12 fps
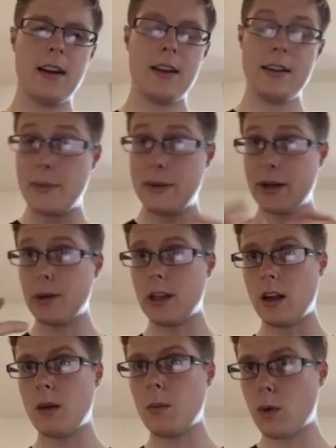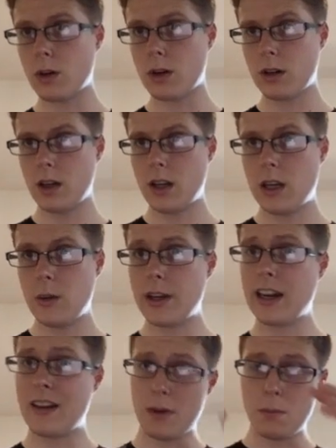Now we know a lot more. We
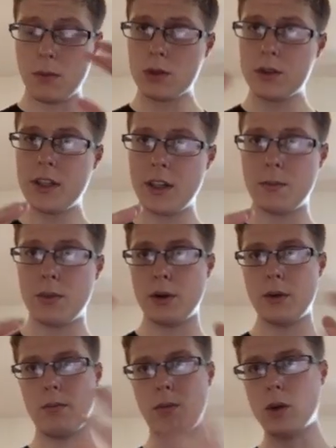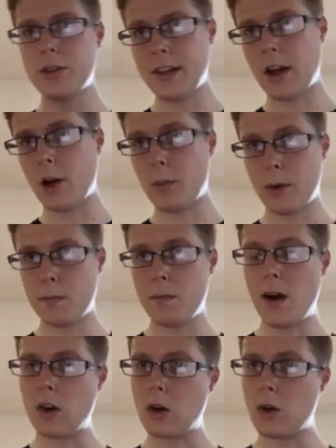can have a multi-input, multi-output
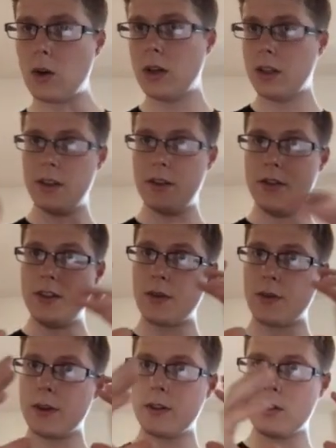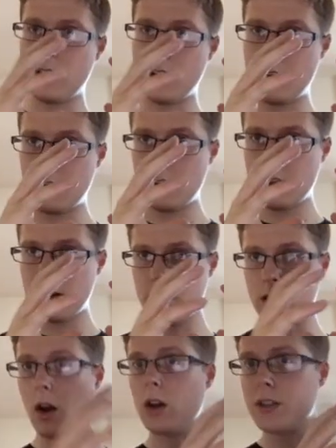model, different
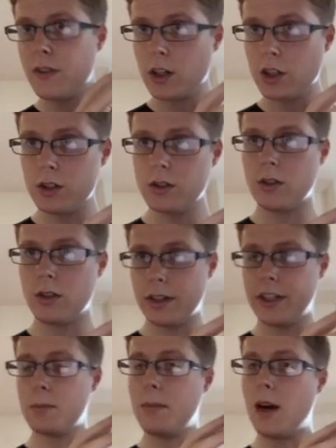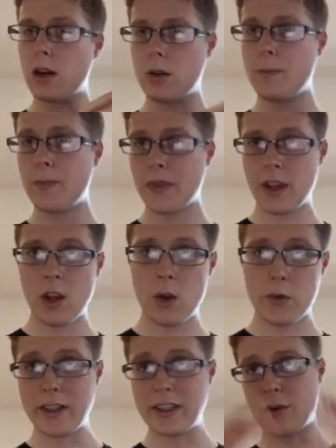loss functions on each model.
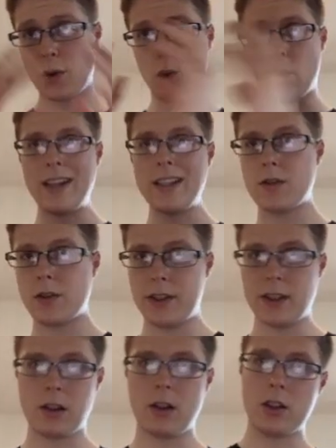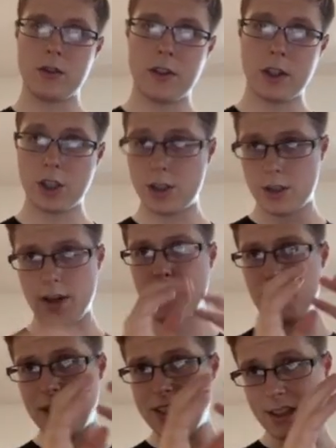We've got different weights for these loss functions,
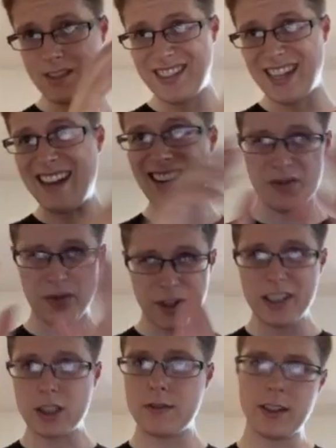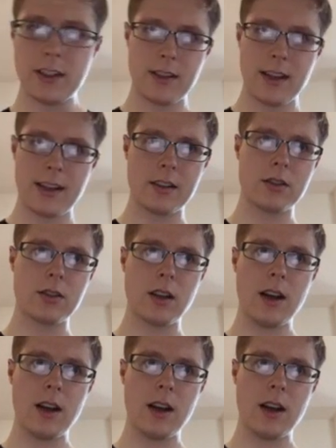different pieces of data for each of these things.